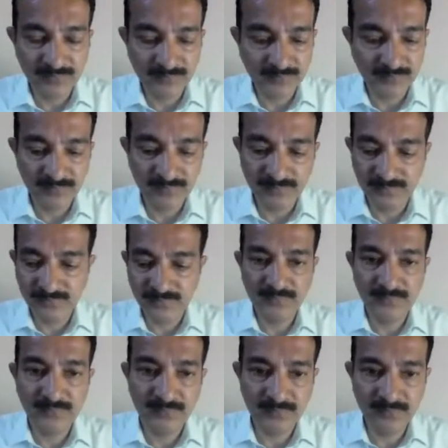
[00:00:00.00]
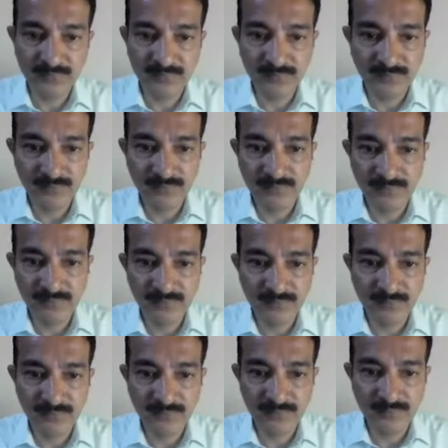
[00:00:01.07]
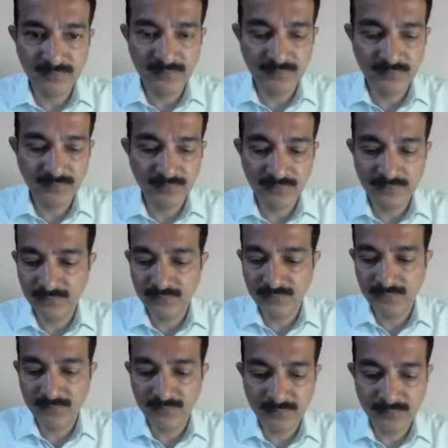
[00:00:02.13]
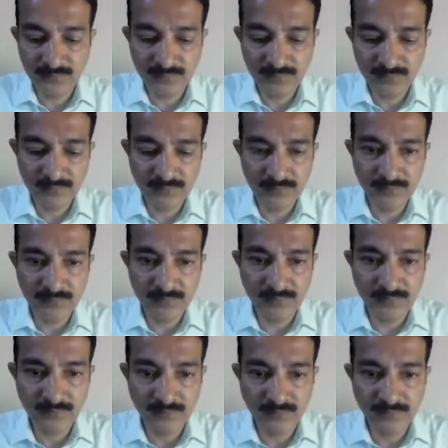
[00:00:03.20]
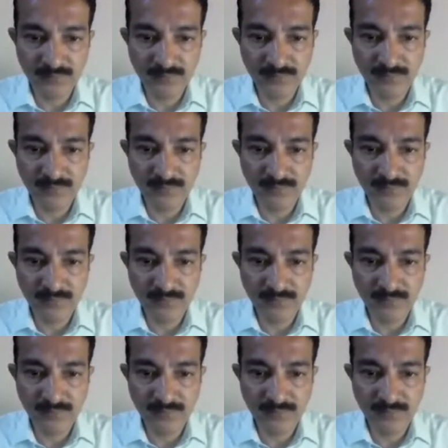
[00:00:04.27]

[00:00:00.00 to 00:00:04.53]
Nothing is said.